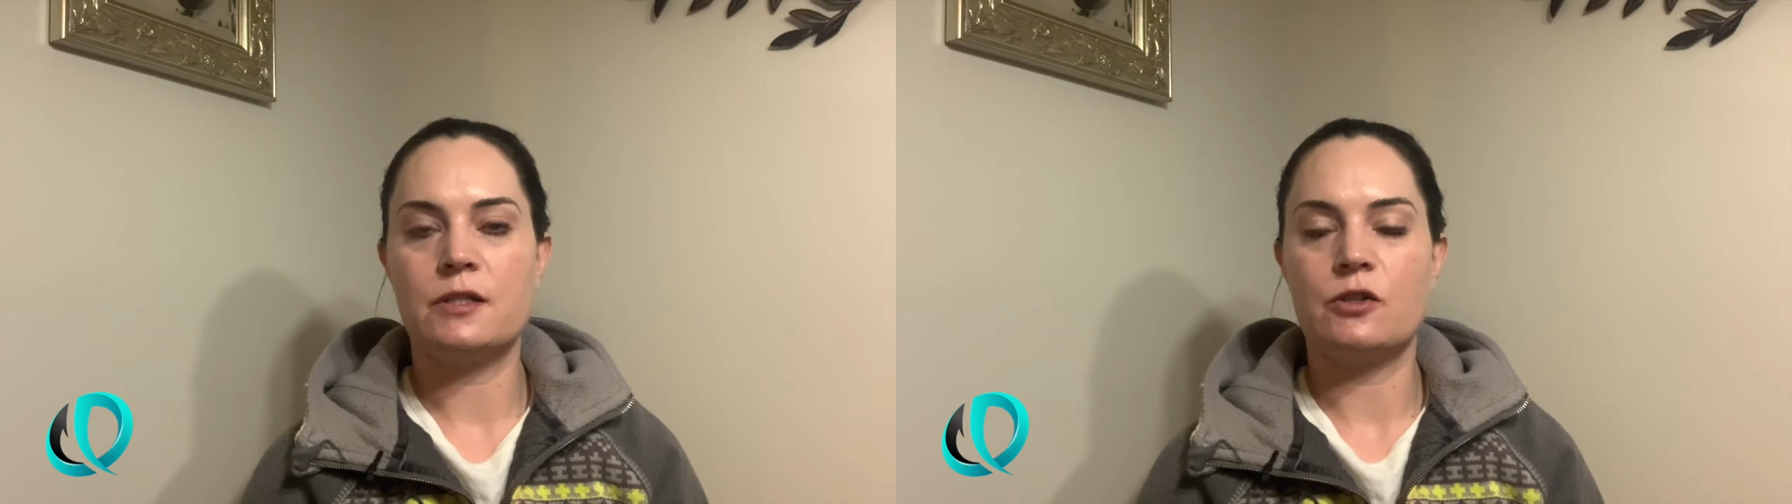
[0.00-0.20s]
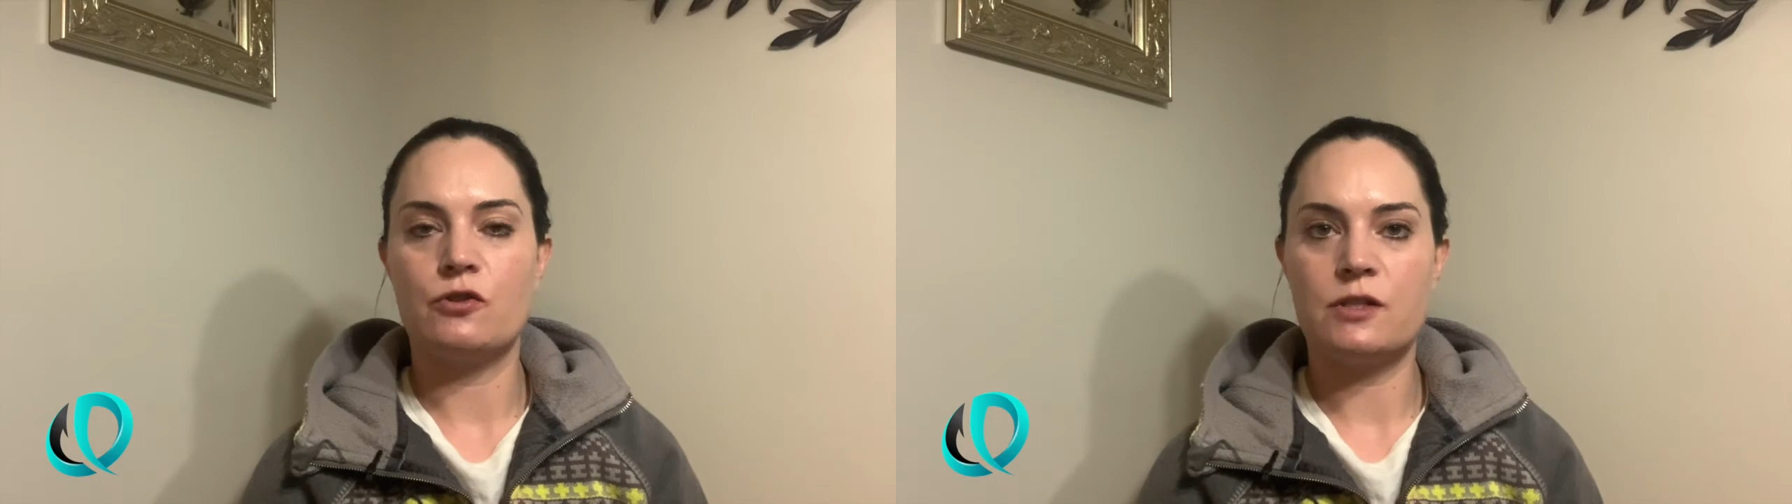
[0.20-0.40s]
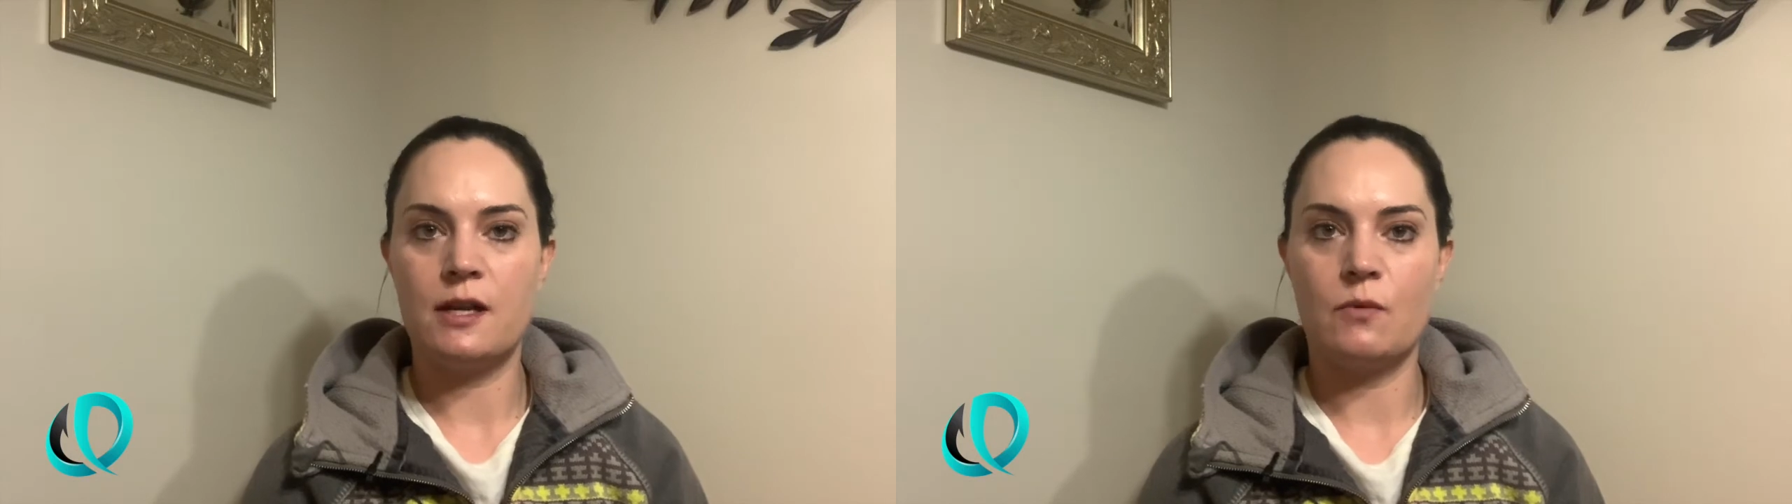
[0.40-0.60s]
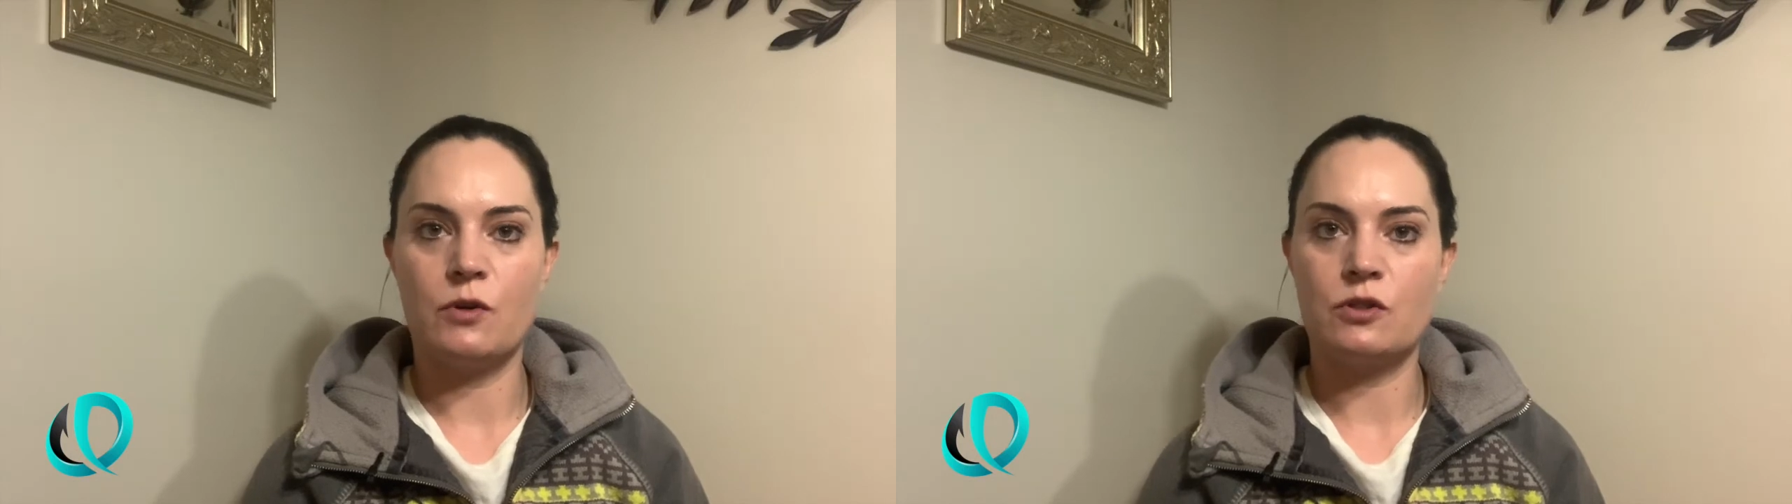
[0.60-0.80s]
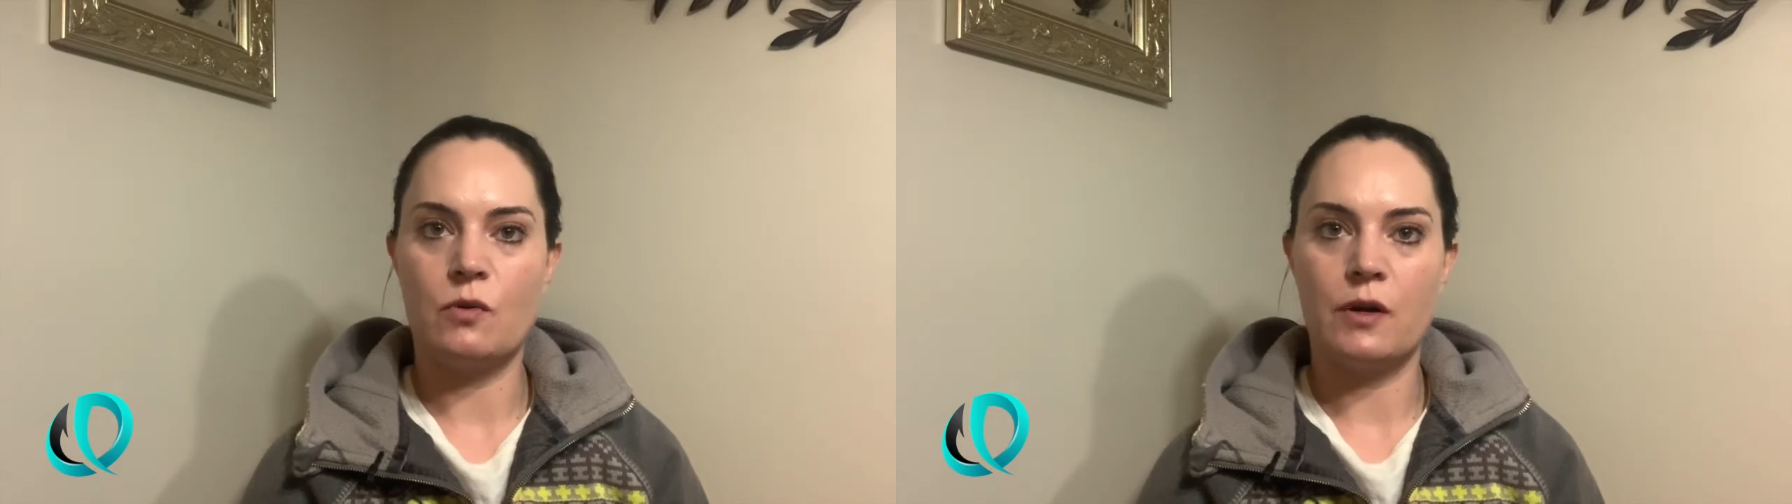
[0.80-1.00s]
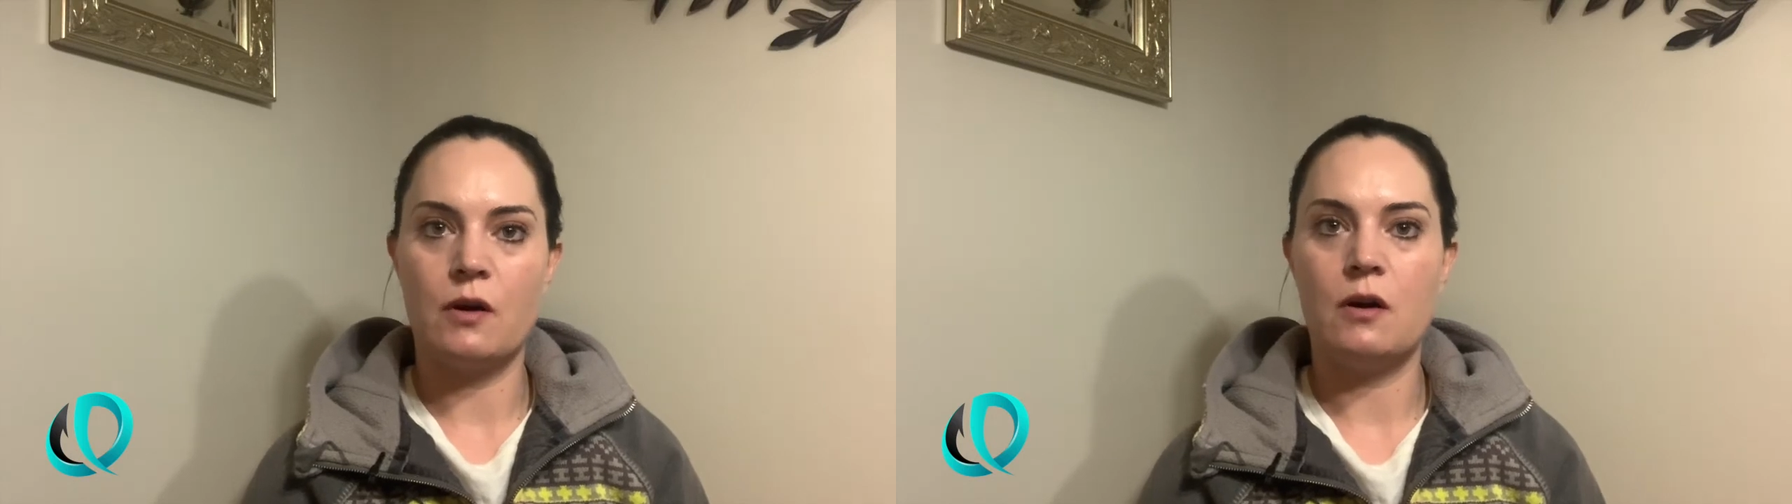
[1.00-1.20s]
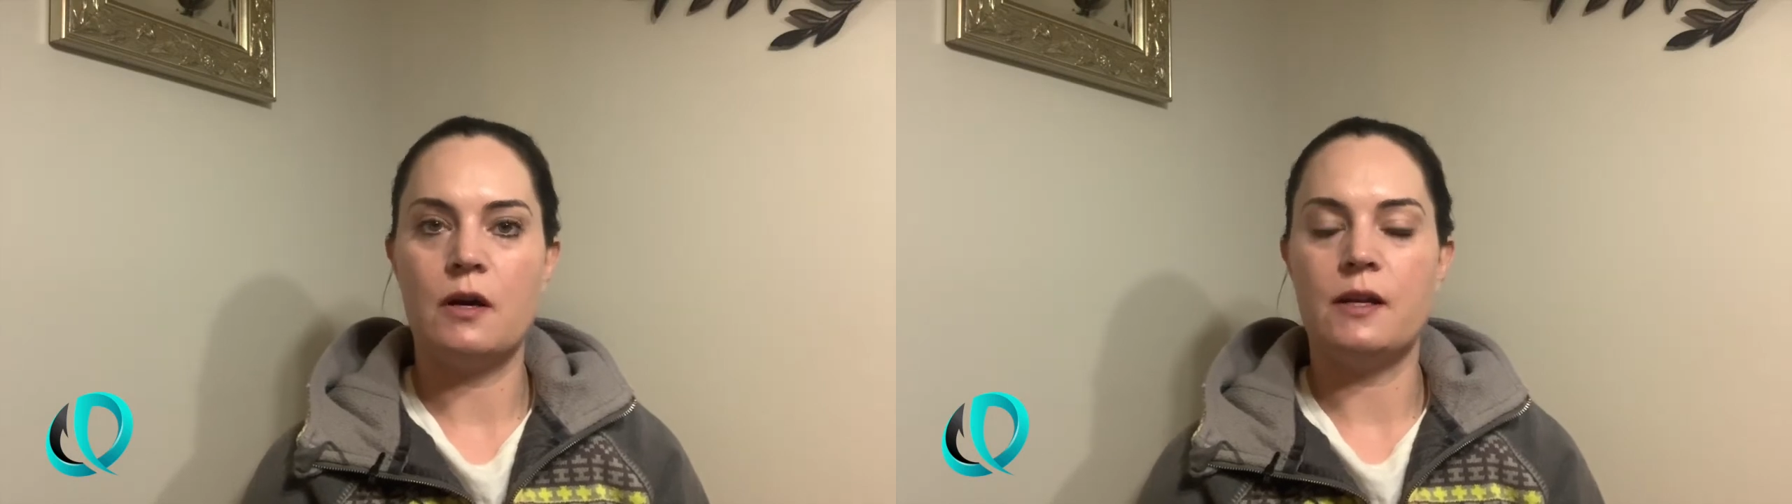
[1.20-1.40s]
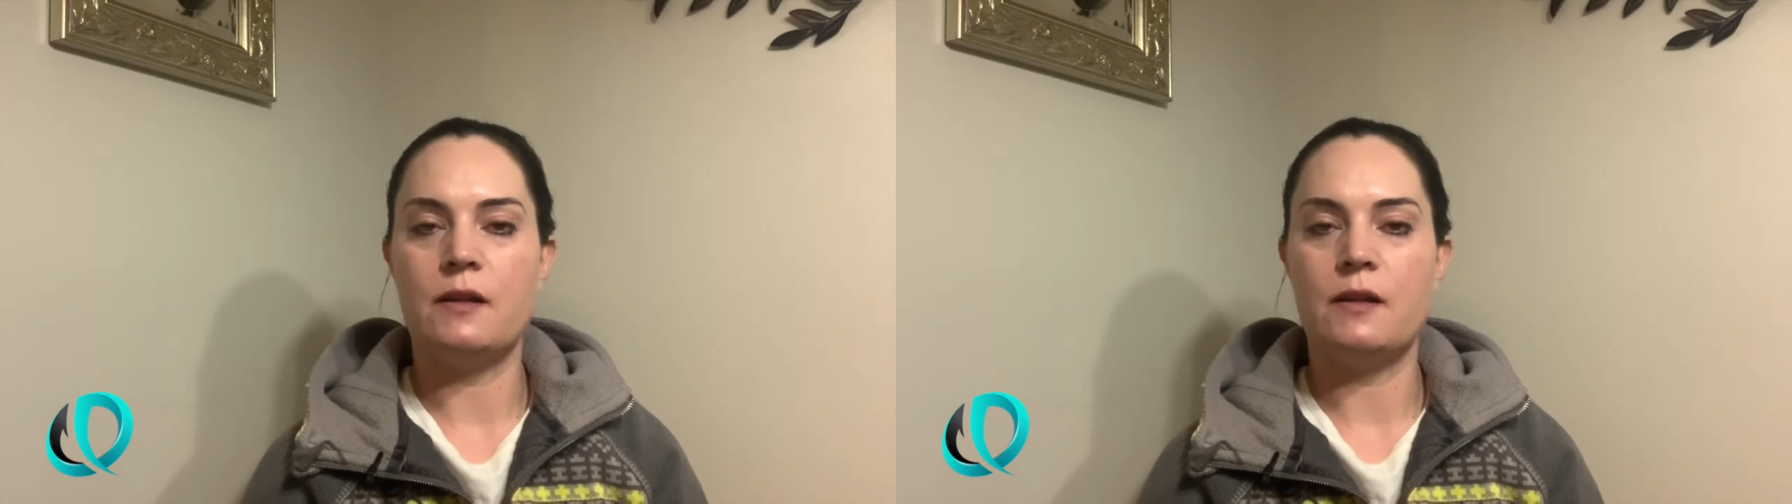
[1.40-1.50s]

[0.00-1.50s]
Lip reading: understand what's going on,